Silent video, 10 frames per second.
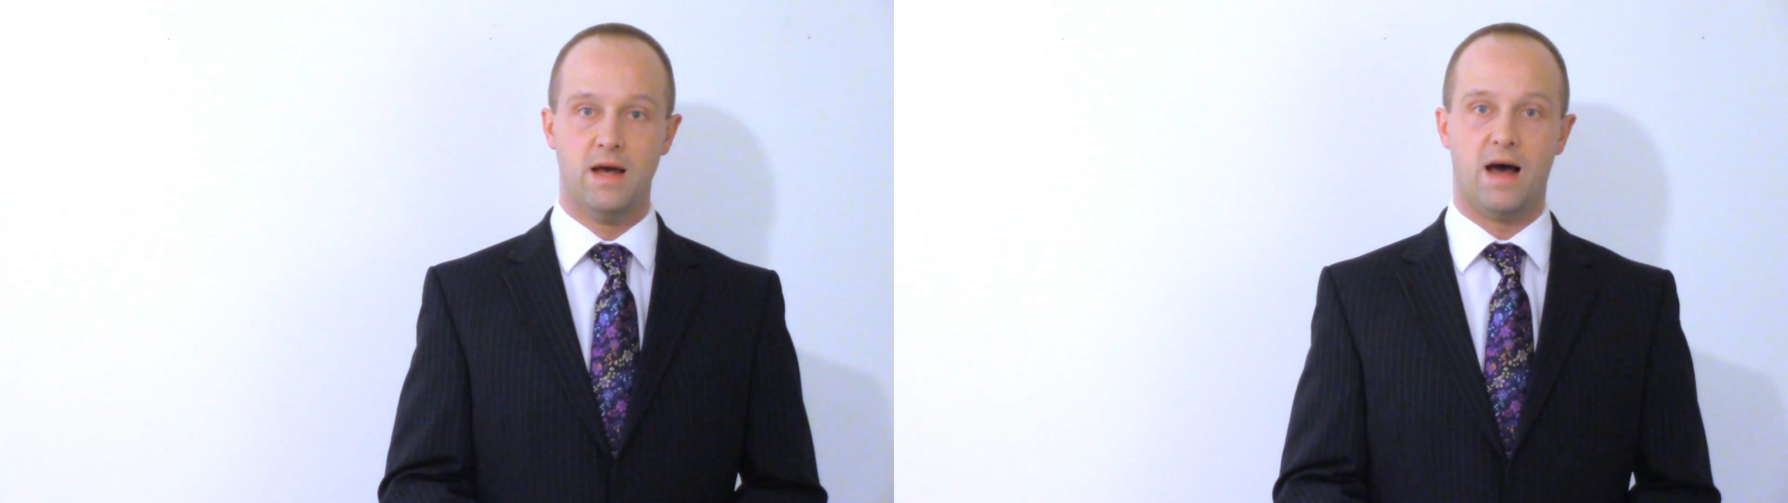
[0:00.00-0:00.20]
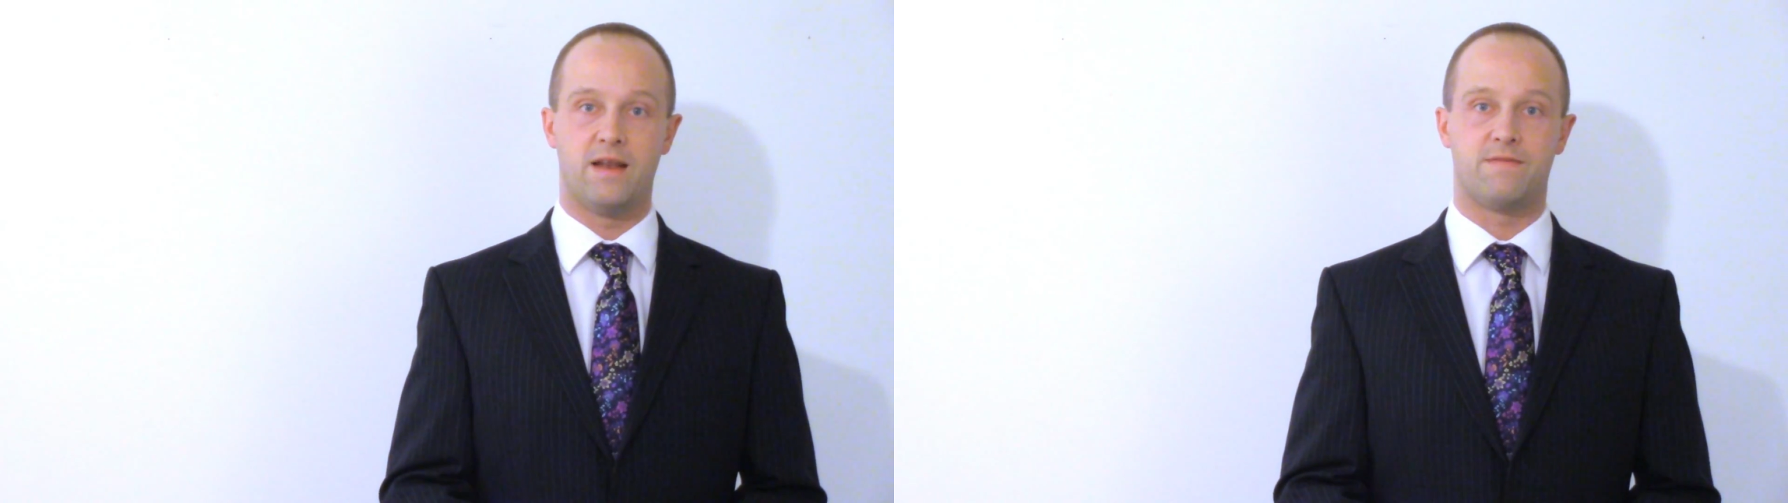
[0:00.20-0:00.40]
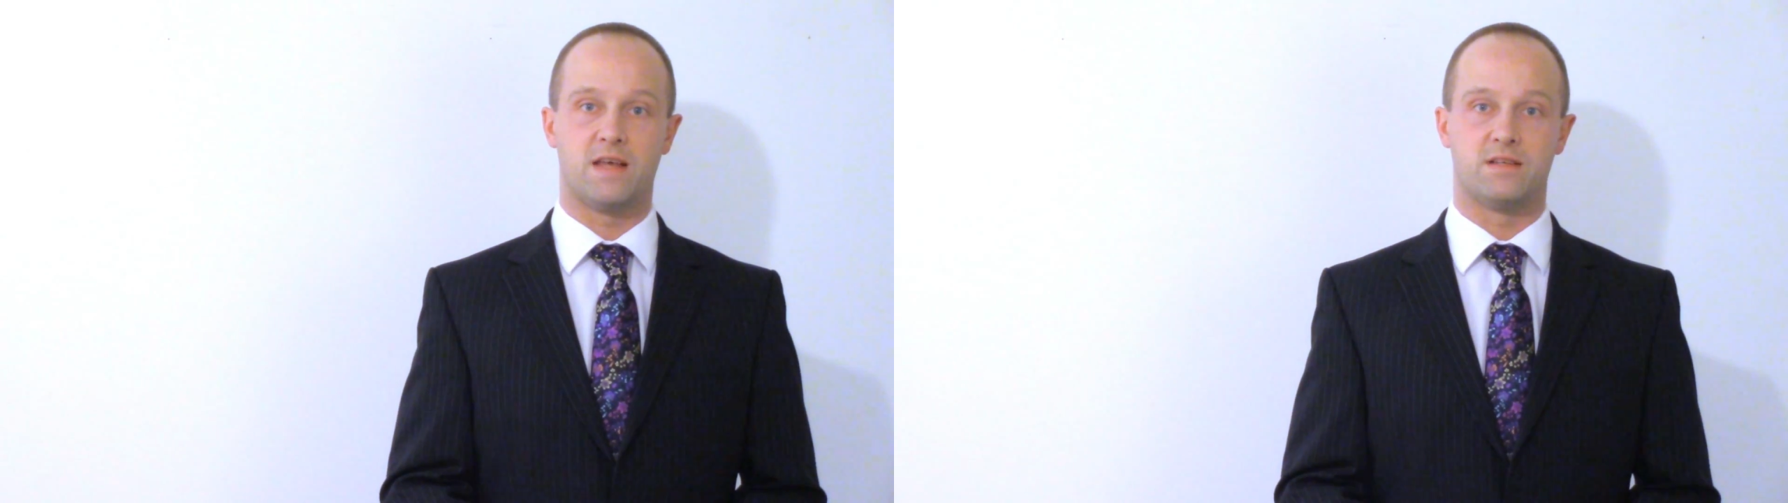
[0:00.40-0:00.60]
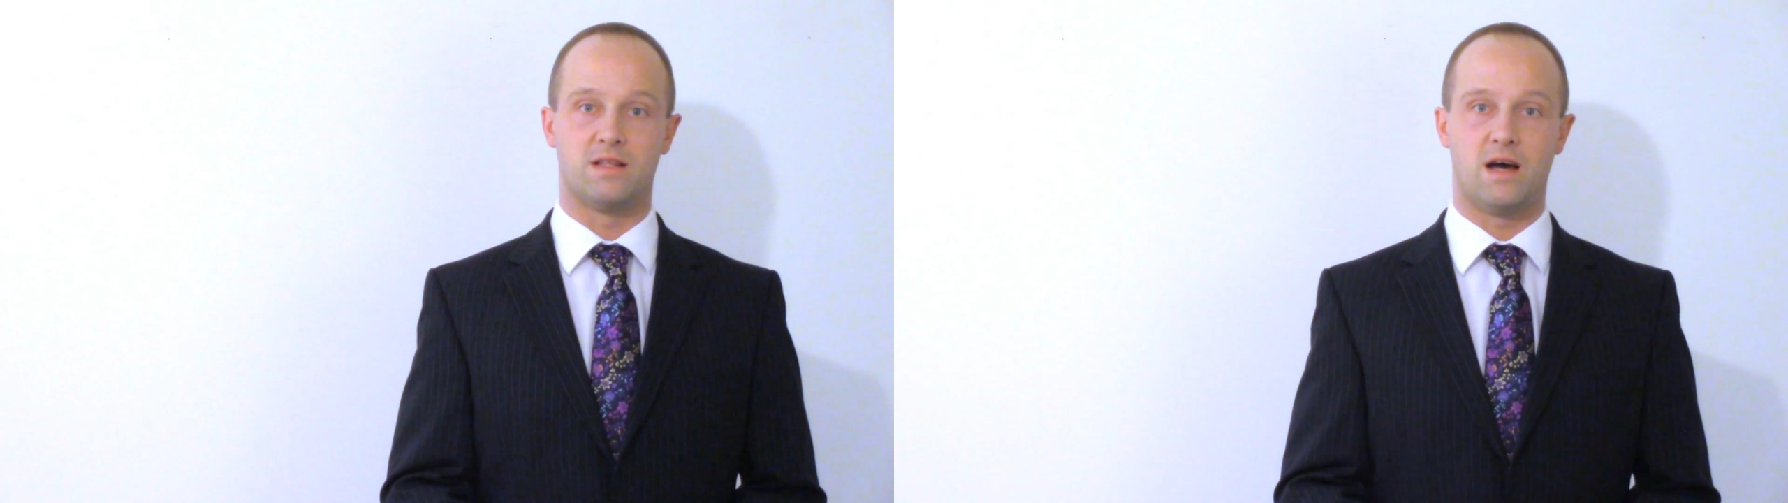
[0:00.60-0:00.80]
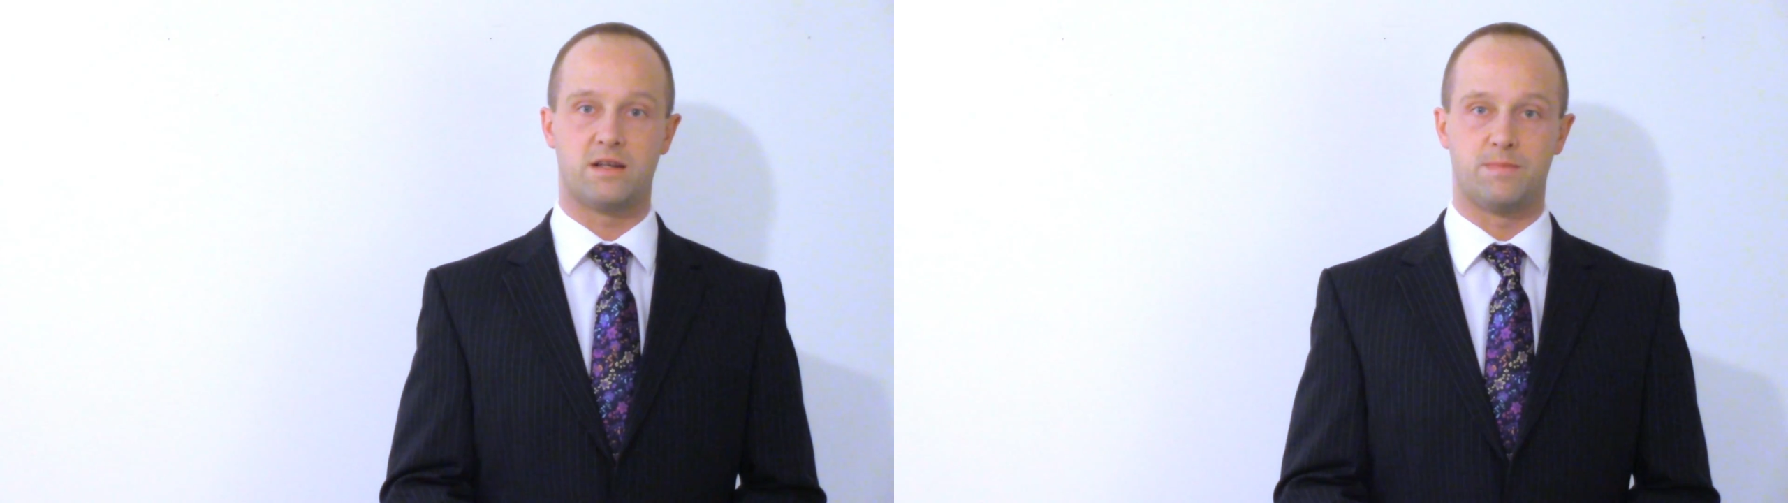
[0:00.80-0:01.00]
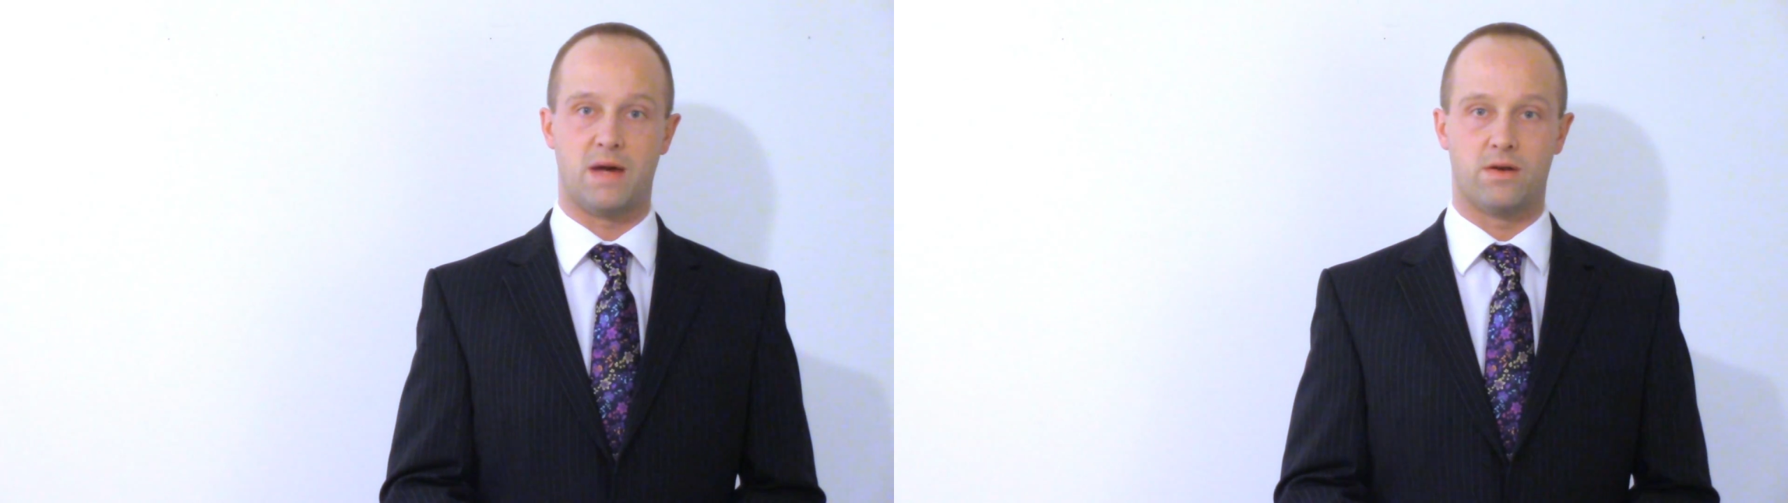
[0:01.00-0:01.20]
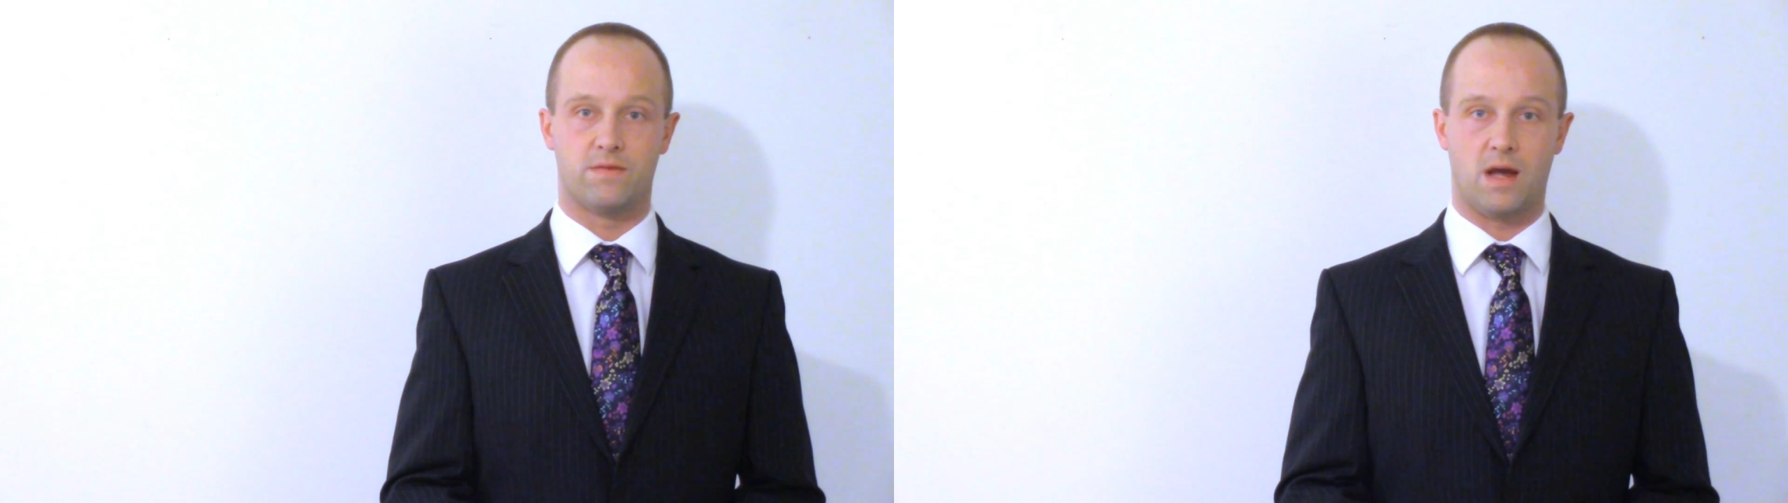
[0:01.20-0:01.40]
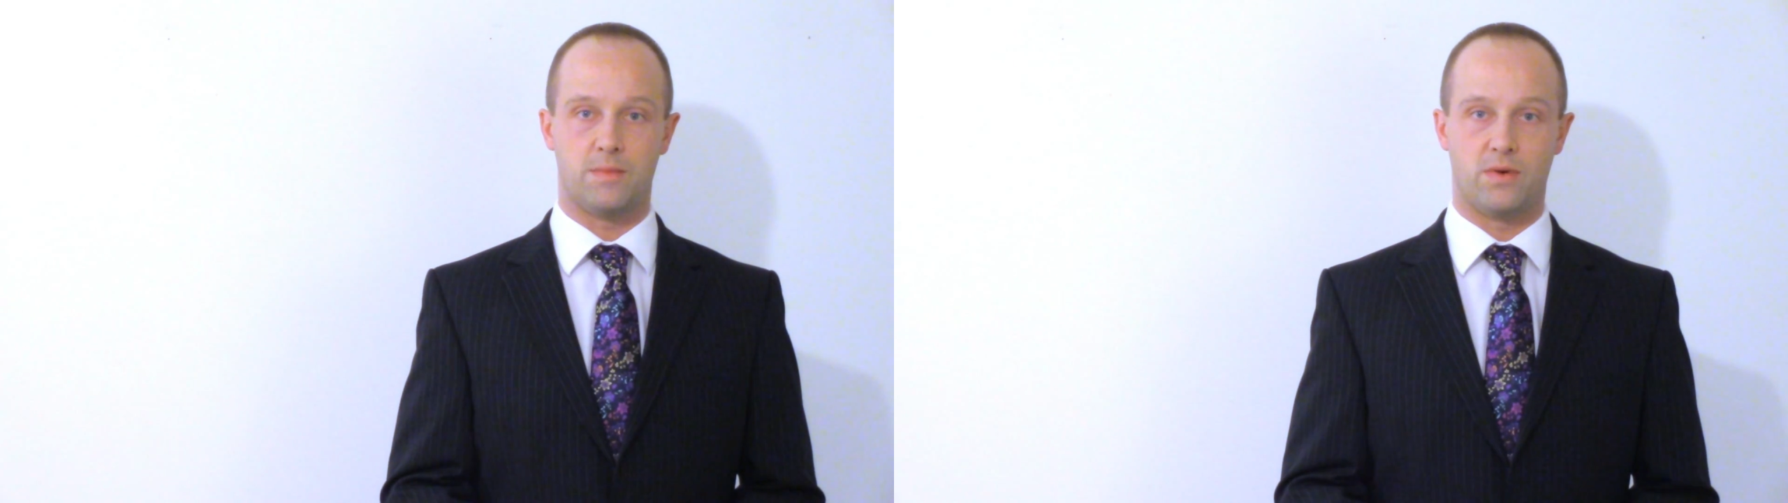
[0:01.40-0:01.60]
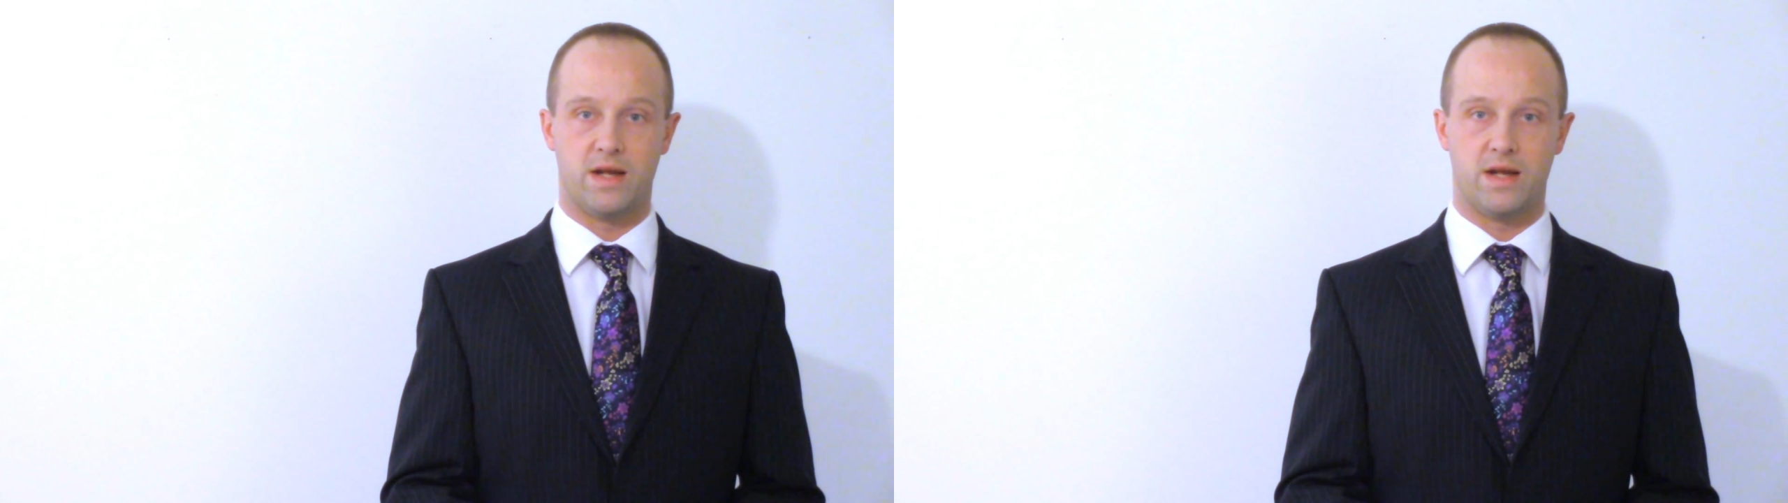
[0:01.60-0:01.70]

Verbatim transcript: and if there's a large amount of gamma